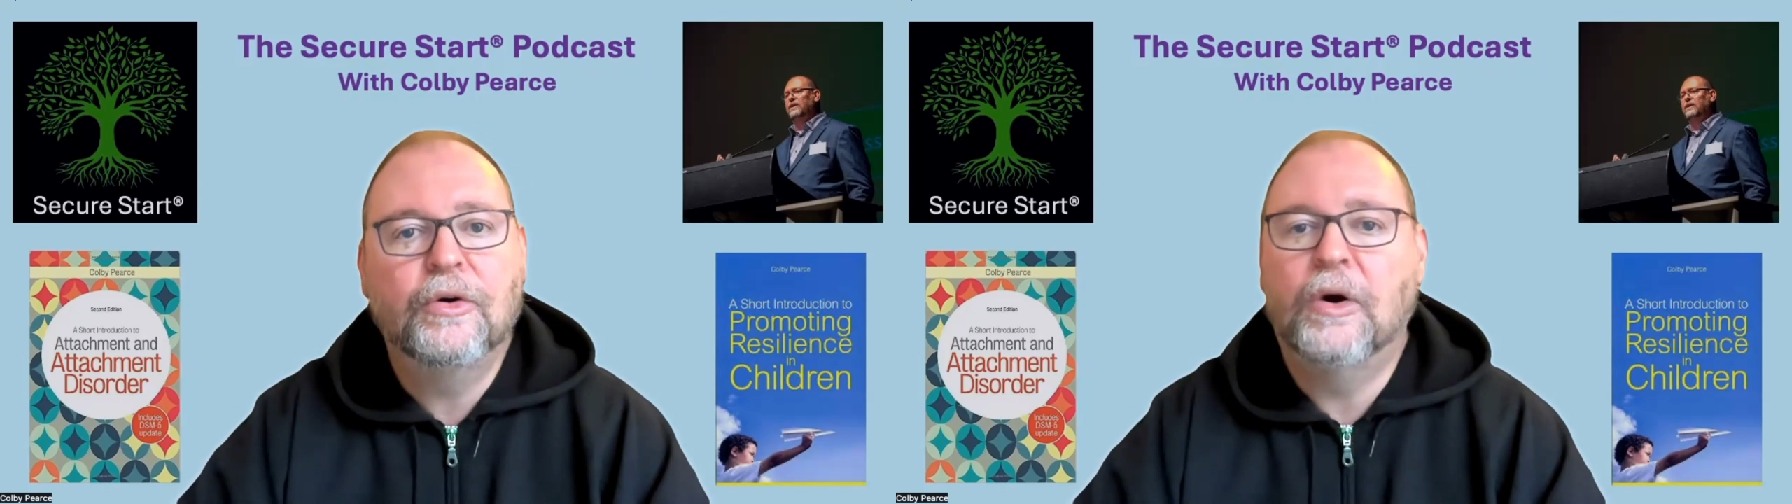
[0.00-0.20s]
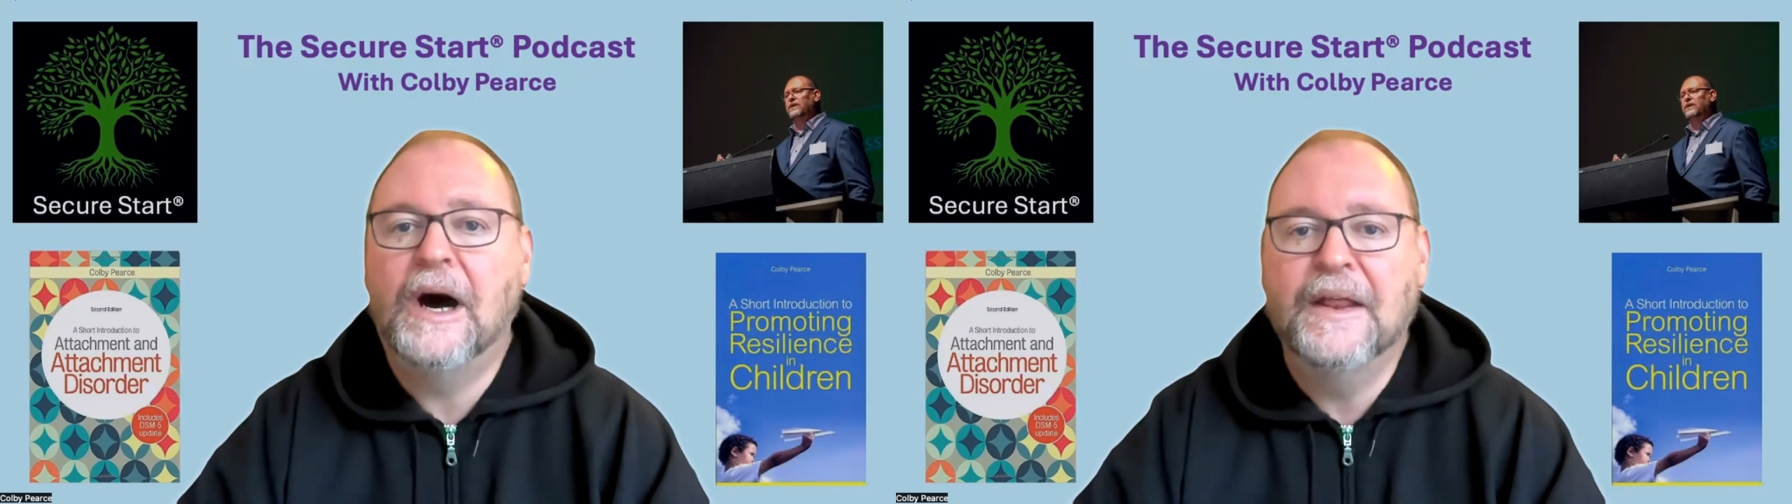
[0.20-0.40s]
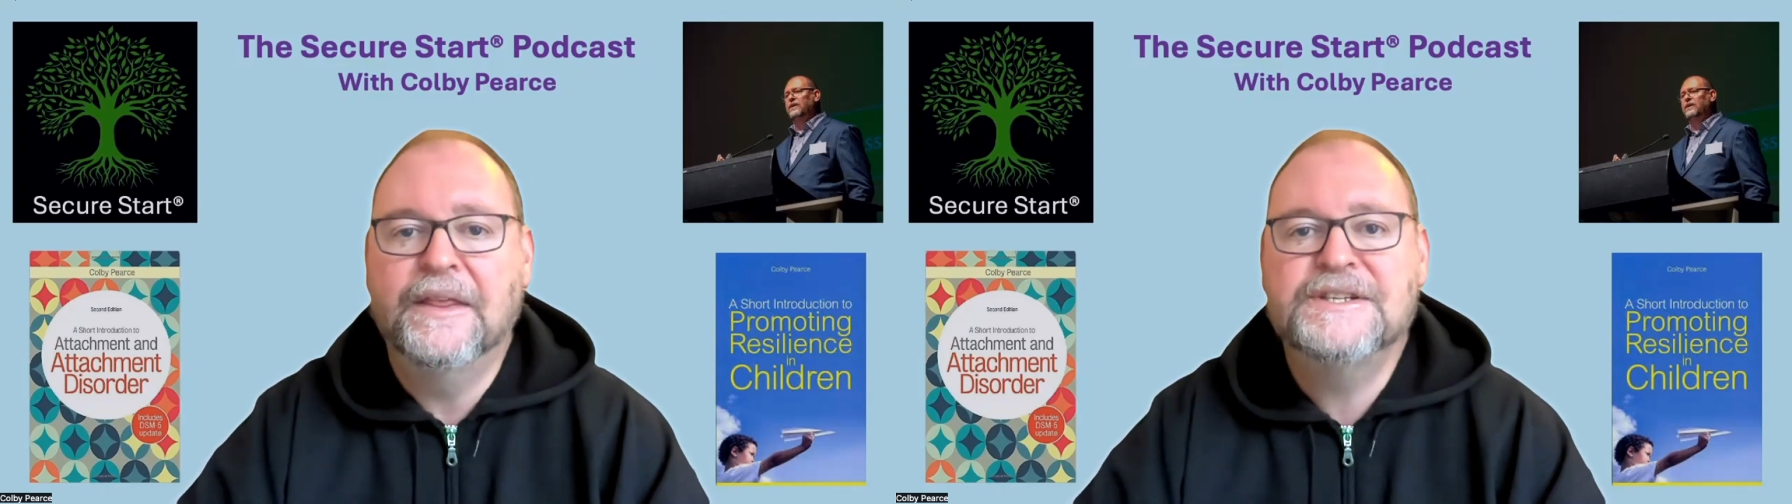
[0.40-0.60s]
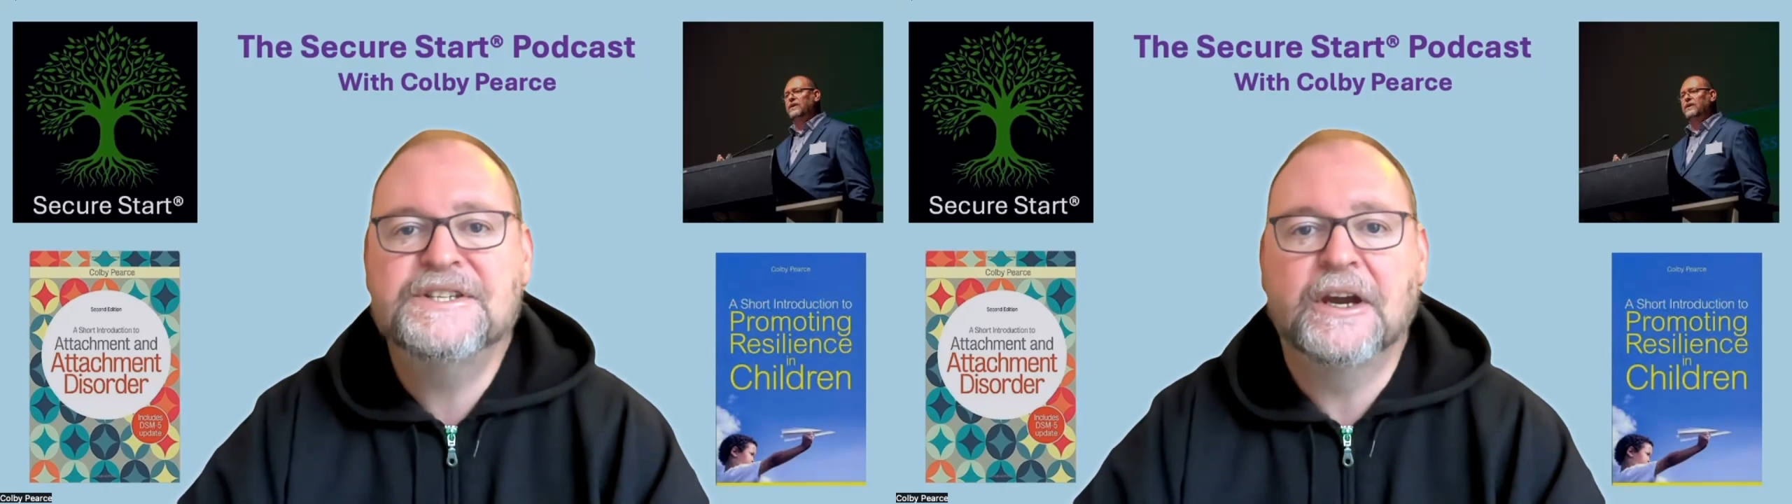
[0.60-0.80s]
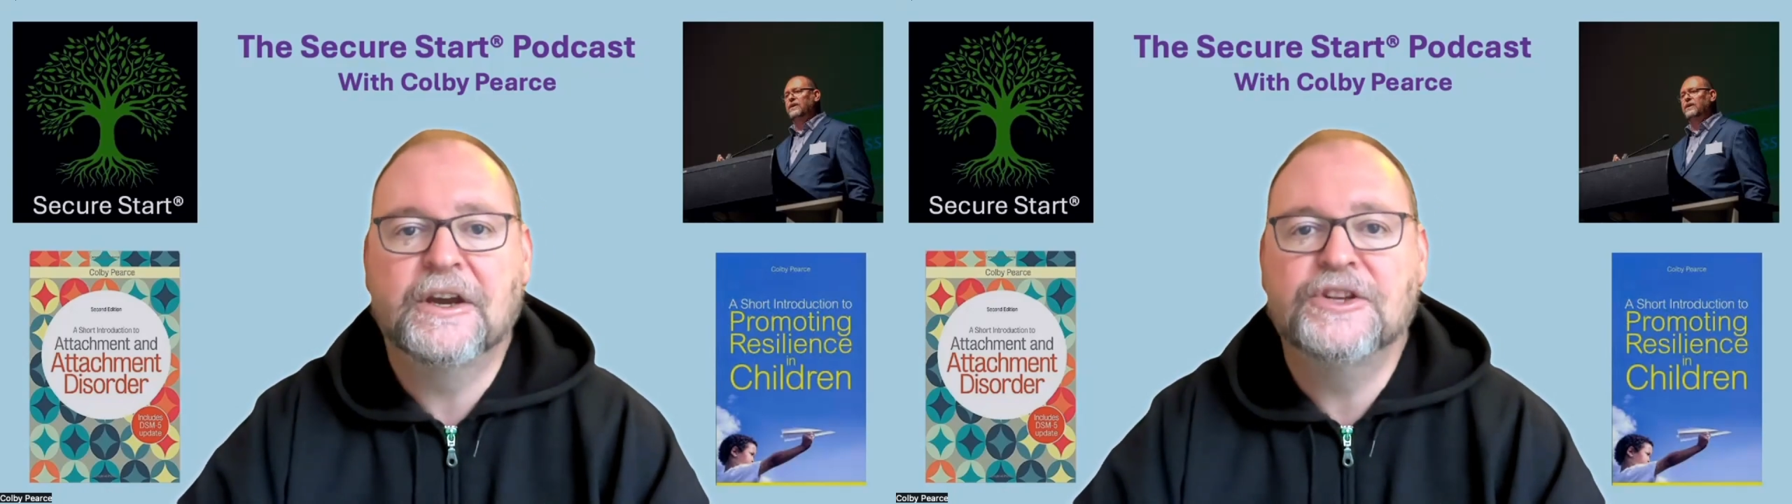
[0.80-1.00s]
or others
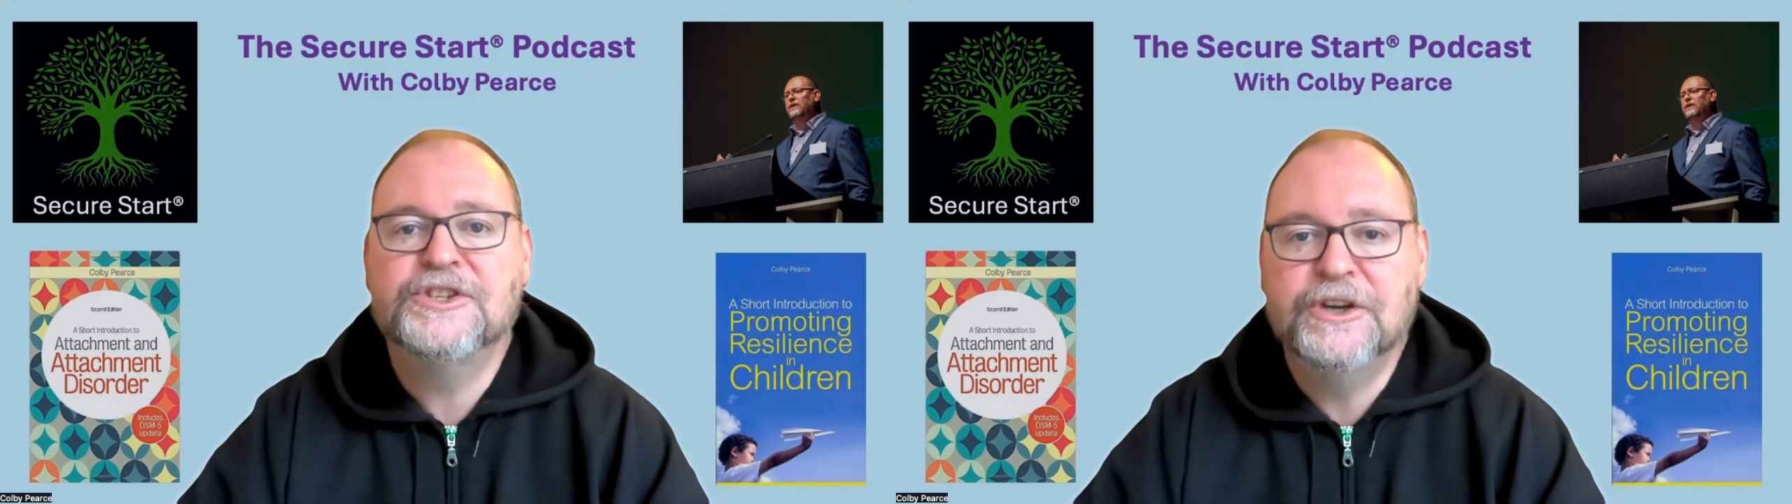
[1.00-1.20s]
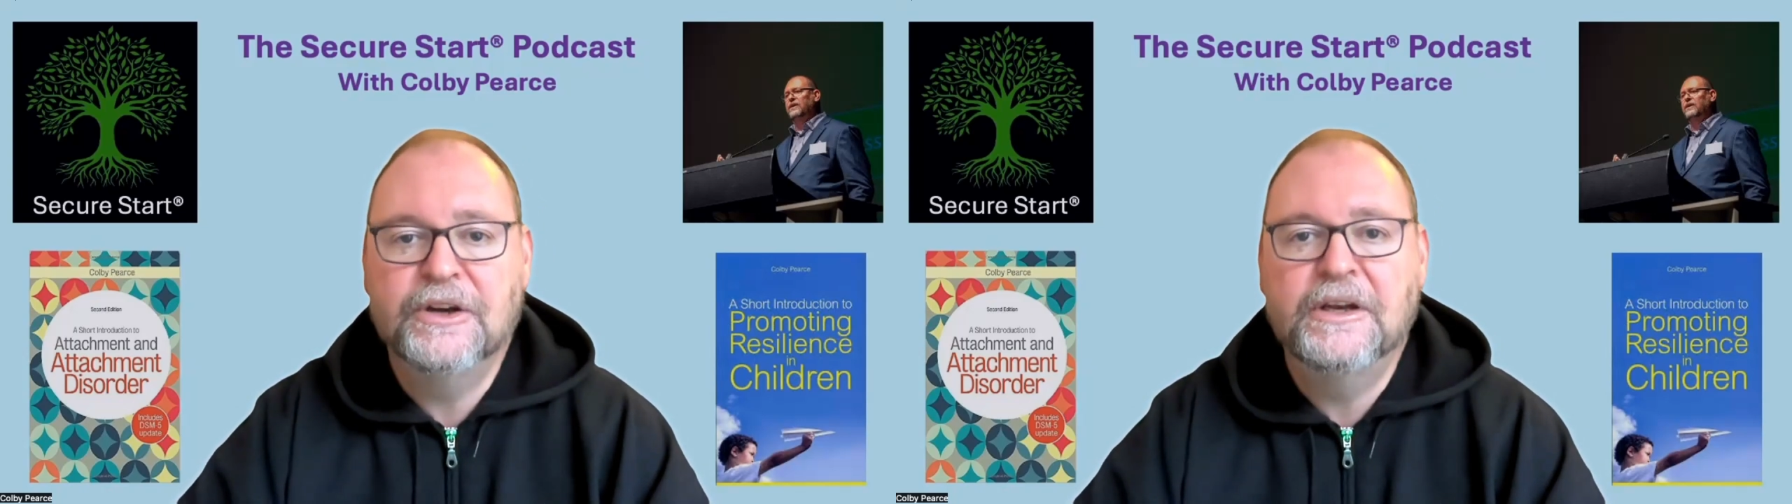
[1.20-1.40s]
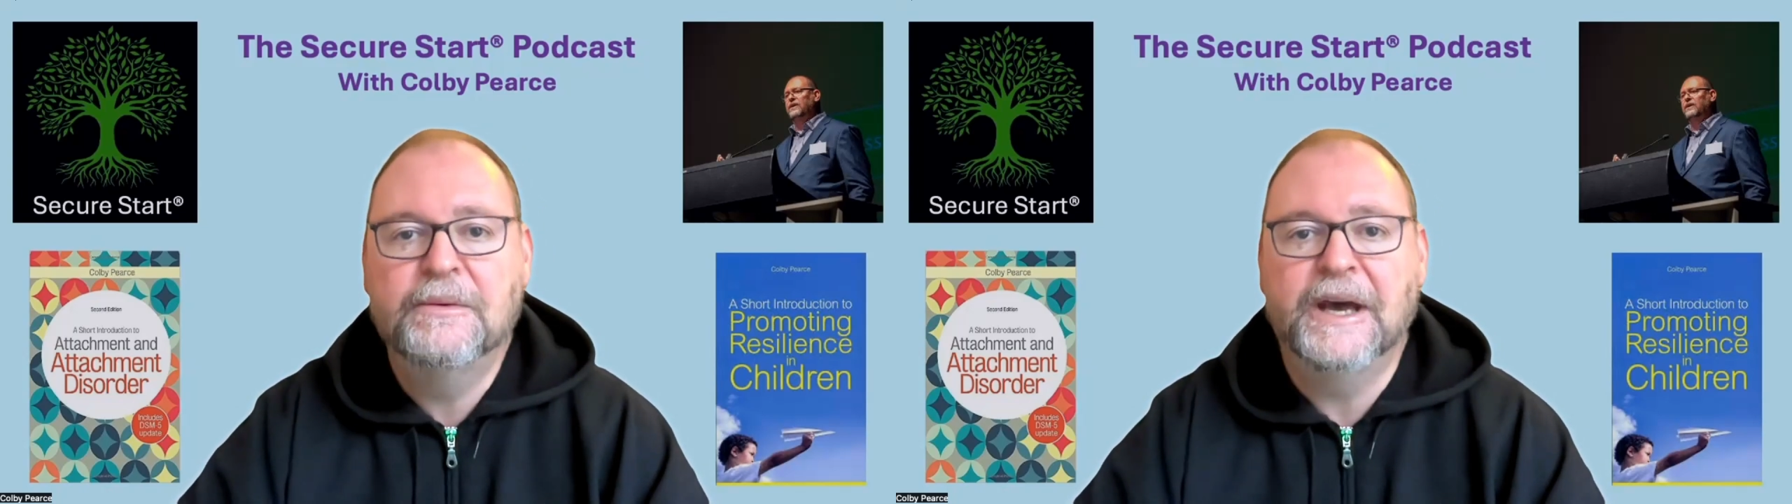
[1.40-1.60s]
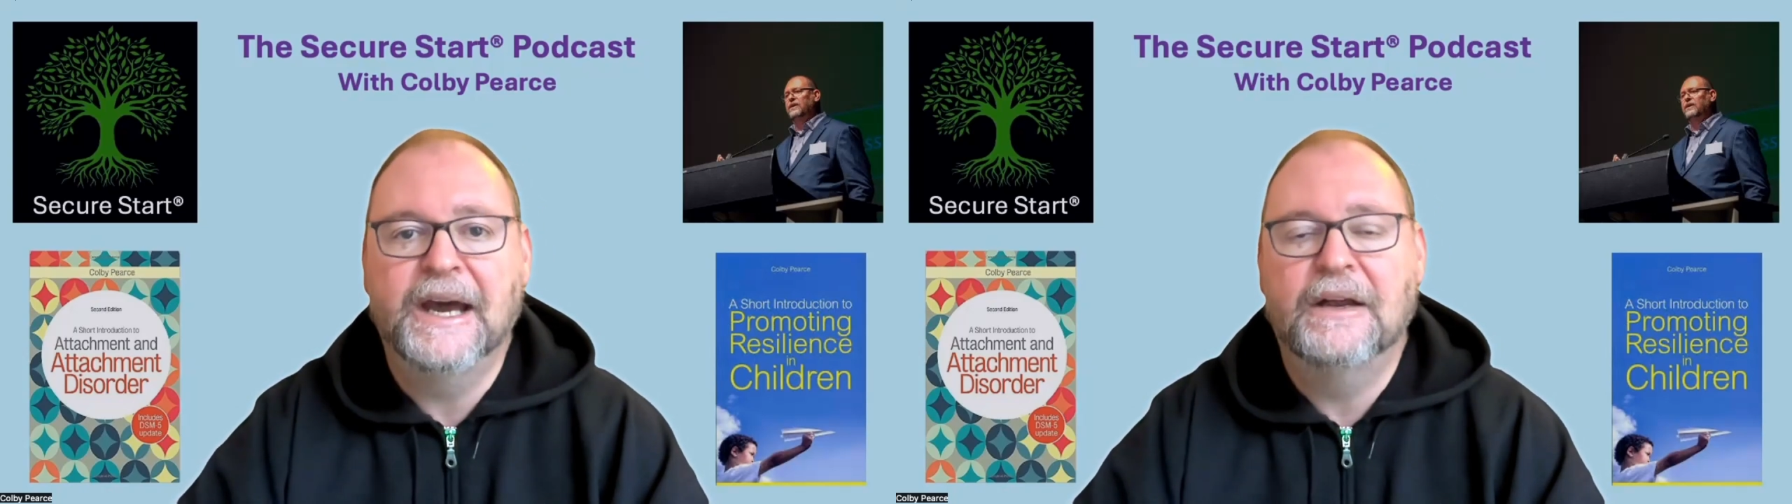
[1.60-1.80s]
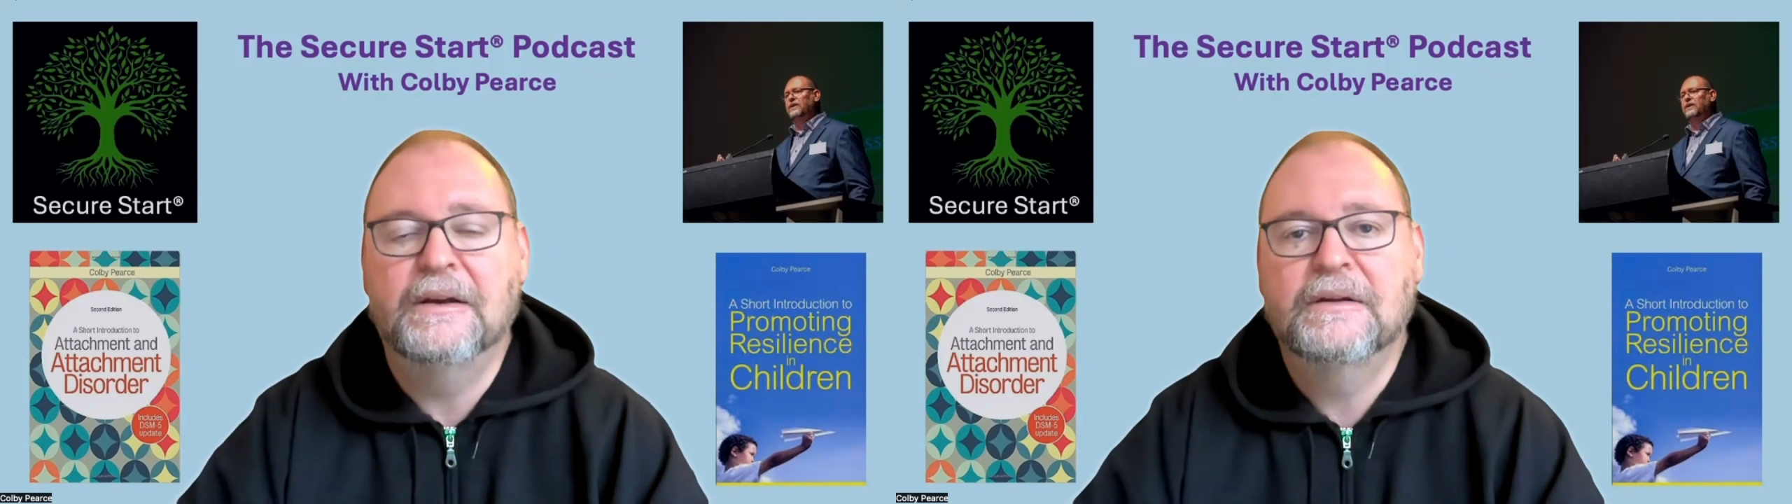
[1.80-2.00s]
are concerned about.